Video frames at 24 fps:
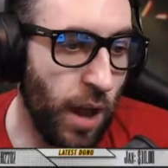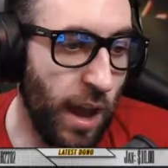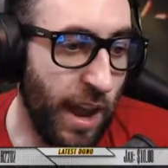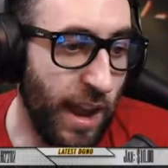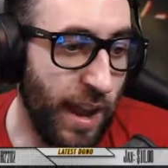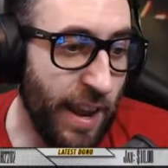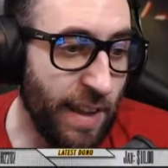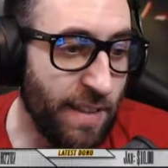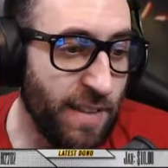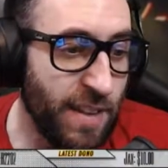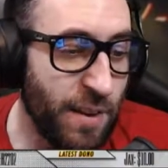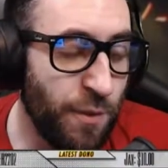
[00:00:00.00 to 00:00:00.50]

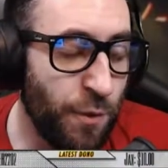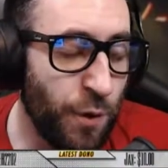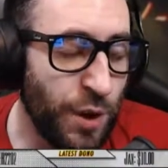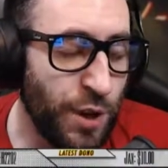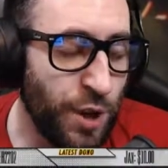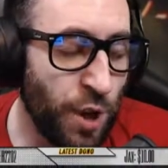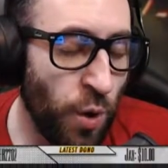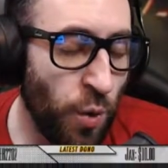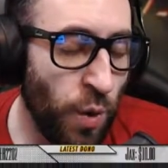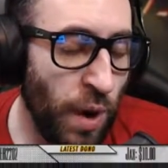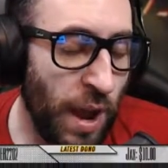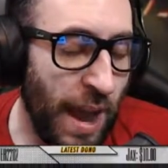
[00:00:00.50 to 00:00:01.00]
even if we
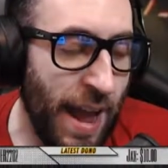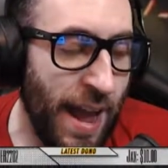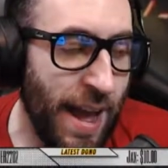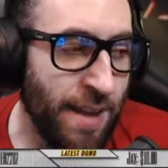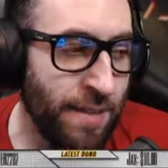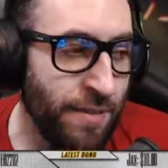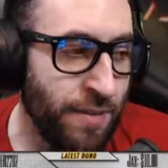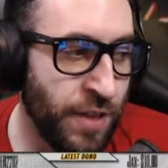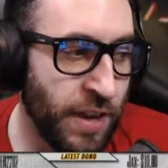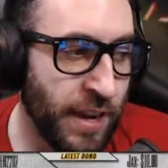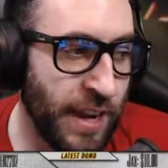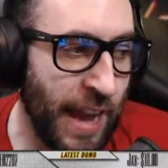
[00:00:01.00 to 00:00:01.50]
don't
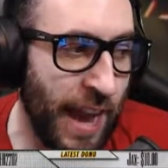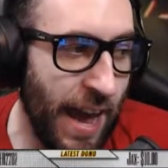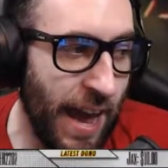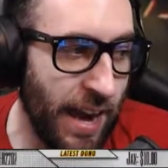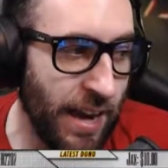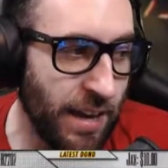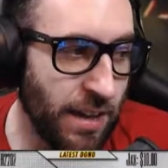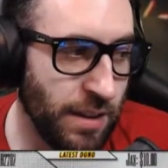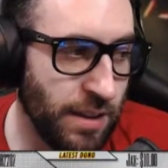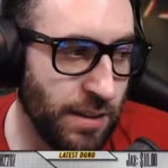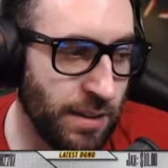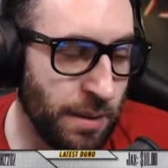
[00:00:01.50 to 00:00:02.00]
have the
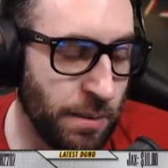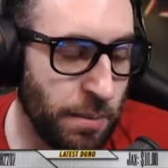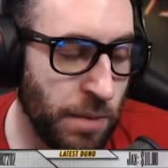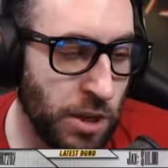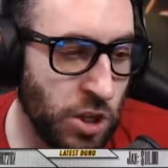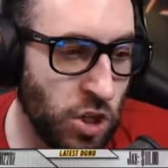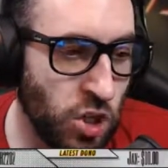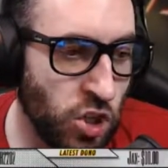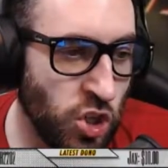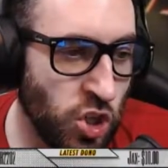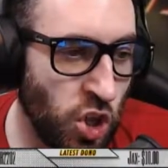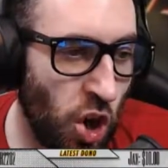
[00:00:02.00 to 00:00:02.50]
cataclysm, they
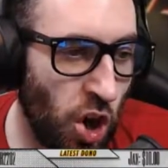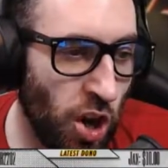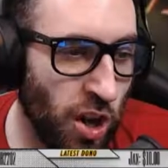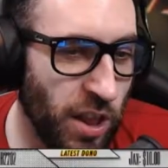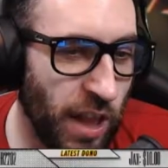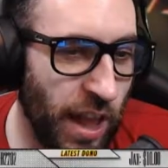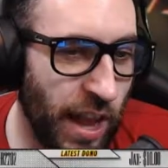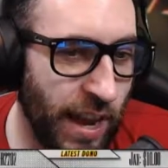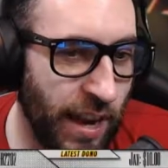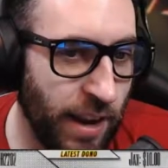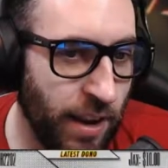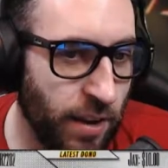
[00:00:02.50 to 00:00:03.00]
should start
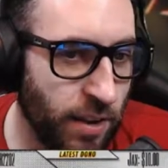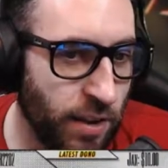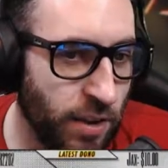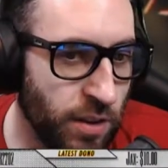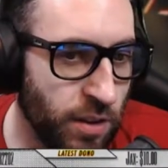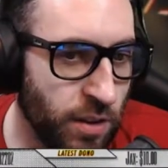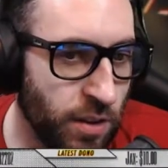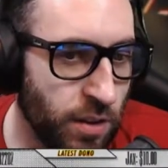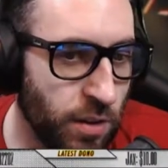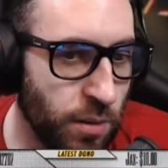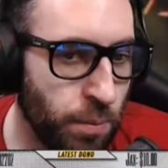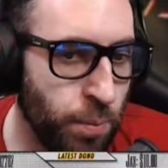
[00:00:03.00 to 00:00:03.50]
like
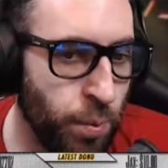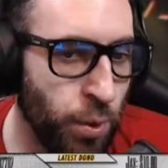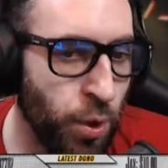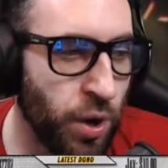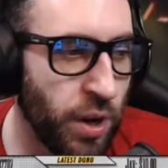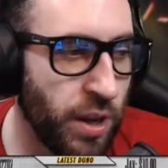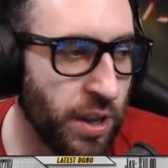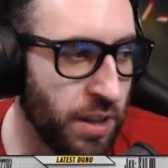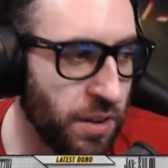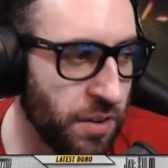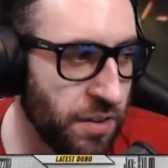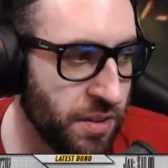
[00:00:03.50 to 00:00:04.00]

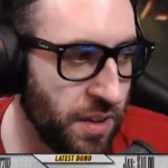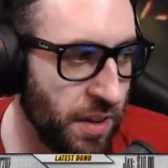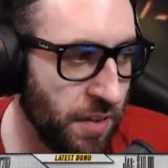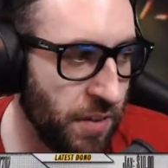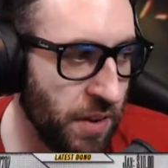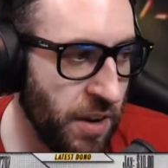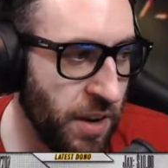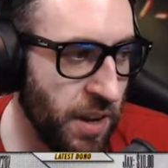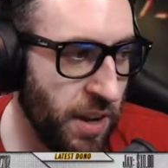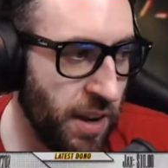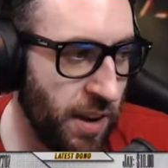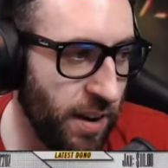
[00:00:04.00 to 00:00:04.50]
putting little stuff
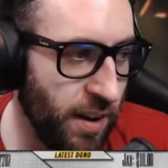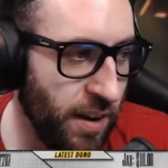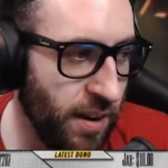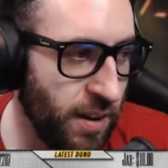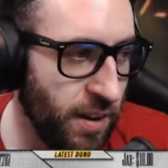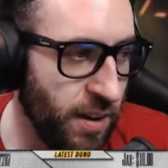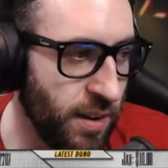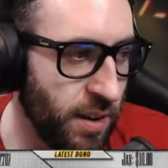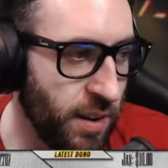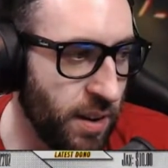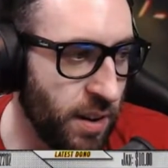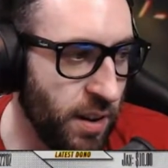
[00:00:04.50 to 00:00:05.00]
in here,
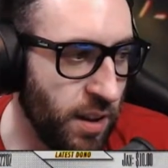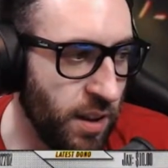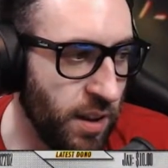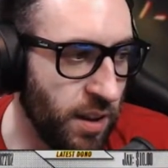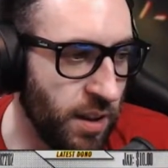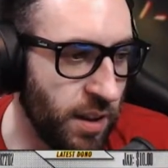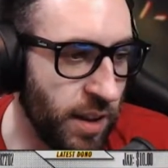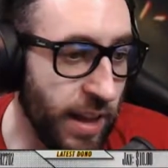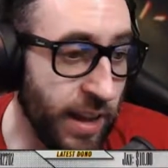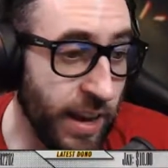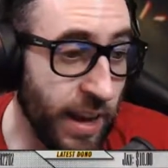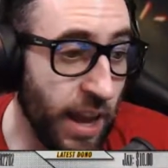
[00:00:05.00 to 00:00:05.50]

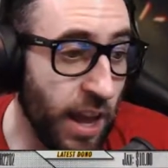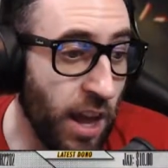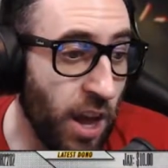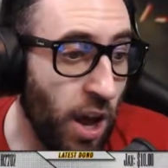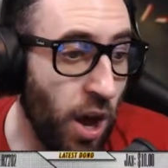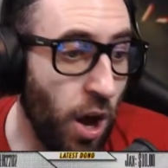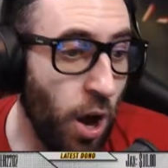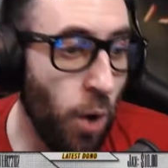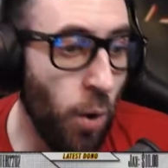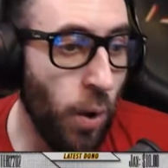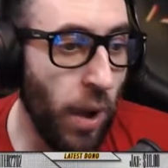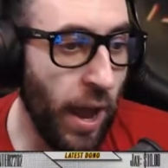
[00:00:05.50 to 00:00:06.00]
like,
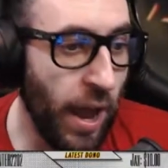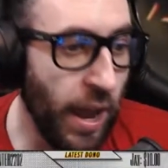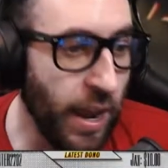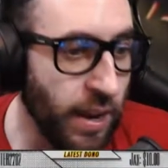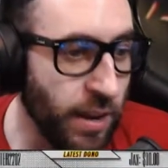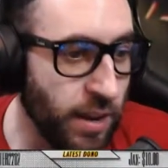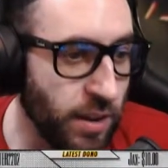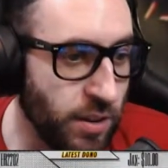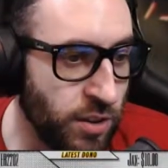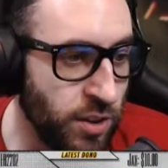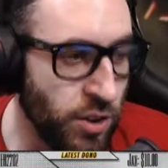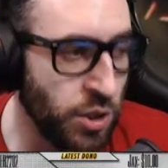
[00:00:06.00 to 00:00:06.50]
oh hey,
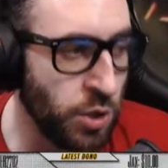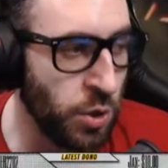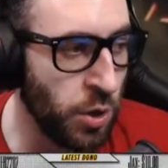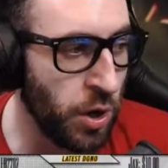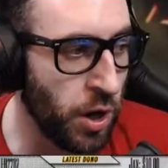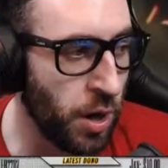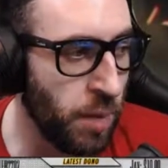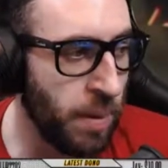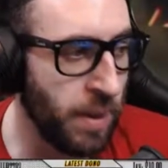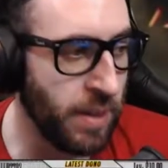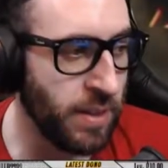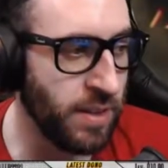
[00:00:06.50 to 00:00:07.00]
did you
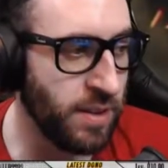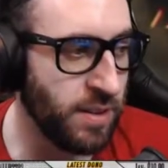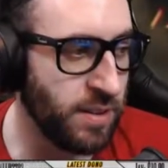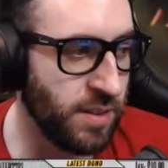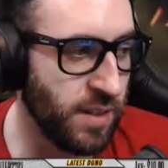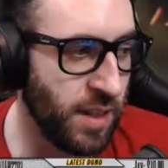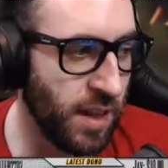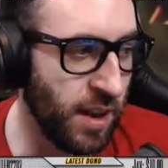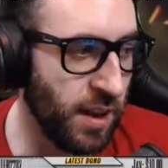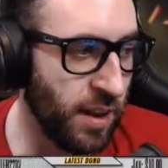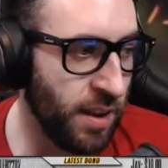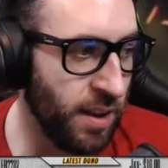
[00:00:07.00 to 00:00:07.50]
hear about this
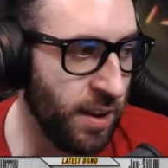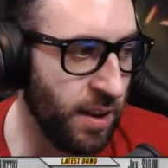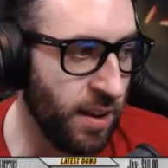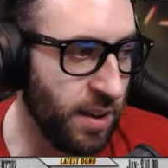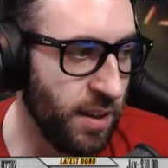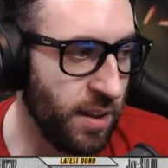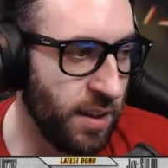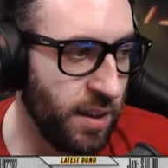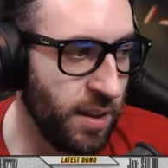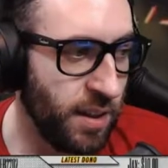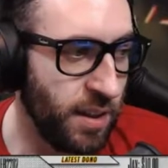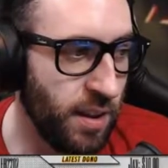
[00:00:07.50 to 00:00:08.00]
thing?
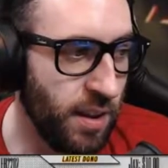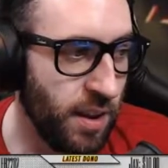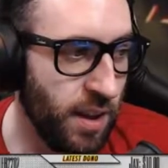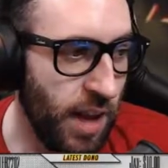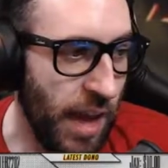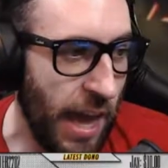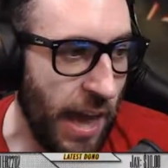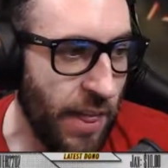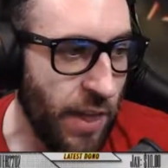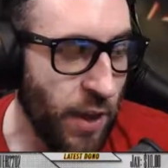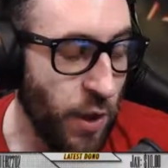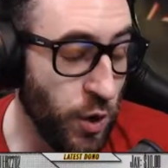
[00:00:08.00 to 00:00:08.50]

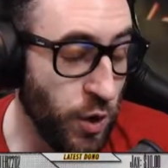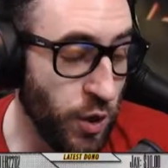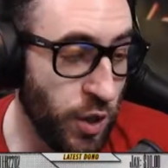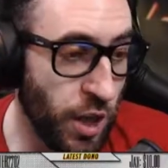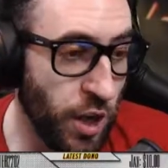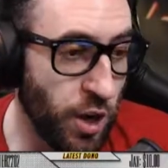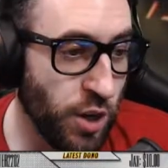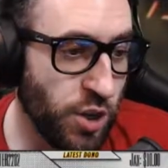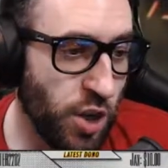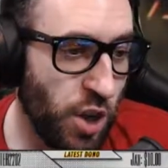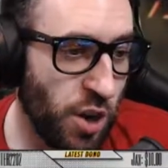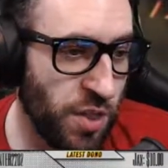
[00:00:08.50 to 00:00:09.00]
And then
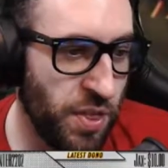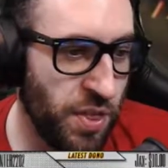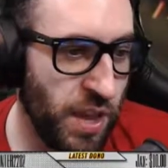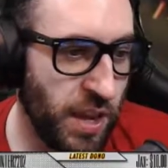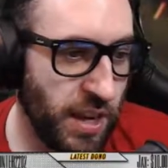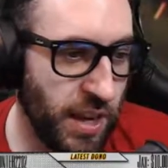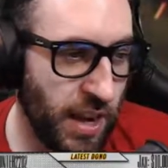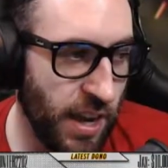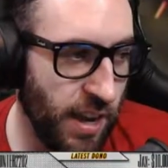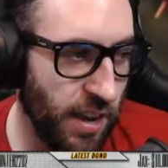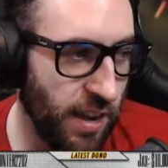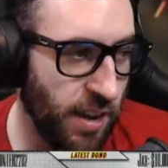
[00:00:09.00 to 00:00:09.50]
you start
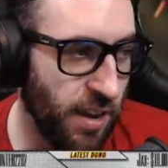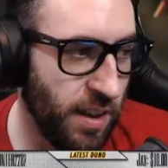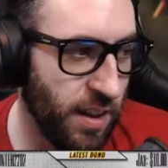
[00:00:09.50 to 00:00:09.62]
thinking,